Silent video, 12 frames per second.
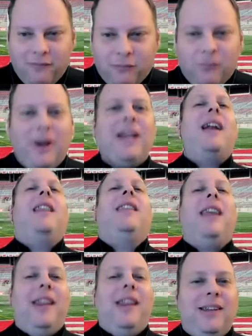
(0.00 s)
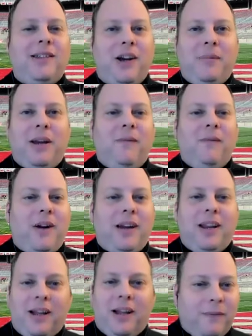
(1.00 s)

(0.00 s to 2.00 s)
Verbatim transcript: right out of the gate they start being funny like